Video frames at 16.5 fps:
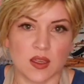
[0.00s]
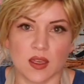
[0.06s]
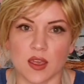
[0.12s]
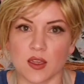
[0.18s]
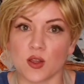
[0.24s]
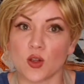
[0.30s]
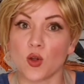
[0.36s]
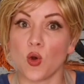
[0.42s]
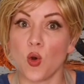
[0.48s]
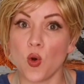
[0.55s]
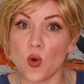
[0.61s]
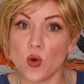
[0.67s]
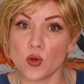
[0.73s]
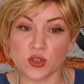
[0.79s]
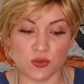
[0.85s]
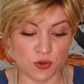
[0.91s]
A
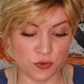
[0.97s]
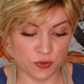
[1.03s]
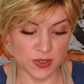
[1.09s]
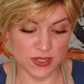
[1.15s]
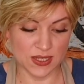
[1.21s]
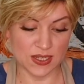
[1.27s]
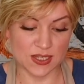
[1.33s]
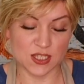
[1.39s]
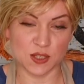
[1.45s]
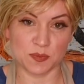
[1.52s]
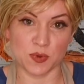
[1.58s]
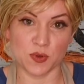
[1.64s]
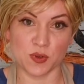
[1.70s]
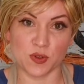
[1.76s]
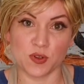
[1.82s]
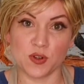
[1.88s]
quarter of a
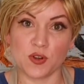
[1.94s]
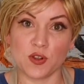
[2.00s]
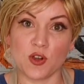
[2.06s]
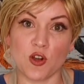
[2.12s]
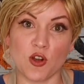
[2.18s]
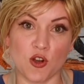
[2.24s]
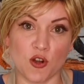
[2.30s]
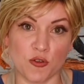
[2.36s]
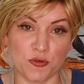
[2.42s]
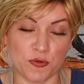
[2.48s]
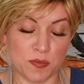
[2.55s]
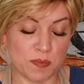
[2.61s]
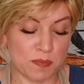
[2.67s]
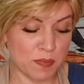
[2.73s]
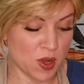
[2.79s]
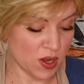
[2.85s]
teaspoon of
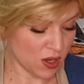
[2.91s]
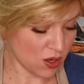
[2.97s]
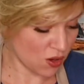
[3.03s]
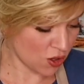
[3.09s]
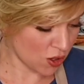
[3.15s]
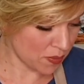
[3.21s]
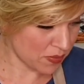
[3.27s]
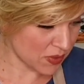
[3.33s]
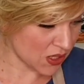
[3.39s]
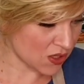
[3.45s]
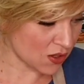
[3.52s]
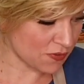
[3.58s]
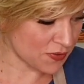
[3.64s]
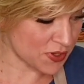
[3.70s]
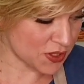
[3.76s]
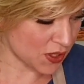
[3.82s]
bicarbonate
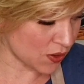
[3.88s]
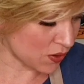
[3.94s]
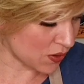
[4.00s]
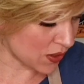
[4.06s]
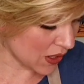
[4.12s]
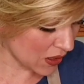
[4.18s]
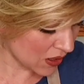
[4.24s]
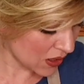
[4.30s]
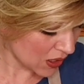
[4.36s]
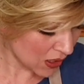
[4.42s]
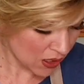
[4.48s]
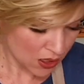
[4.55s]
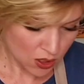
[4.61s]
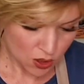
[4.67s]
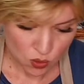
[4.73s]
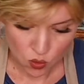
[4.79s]
of soda,
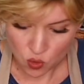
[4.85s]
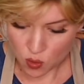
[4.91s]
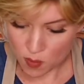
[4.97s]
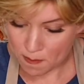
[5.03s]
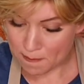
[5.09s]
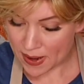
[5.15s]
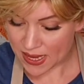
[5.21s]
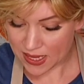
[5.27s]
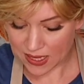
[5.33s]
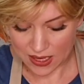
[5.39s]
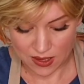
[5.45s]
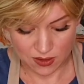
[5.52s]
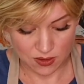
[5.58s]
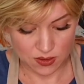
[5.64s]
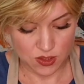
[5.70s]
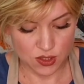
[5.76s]
or
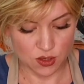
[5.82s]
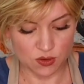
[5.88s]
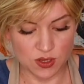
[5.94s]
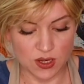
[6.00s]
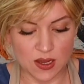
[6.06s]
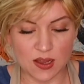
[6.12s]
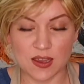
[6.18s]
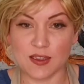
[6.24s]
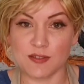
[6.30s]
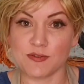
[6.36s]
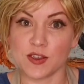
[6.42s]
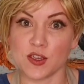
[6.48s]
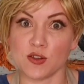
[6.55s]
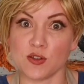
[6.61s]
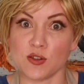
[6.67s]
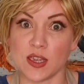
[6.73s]
baking soda if
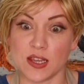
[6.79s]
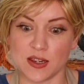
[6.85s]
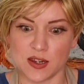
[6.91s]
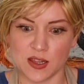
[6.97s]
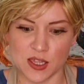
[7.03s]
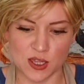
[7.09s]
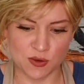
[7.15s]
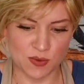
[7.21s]
you're in the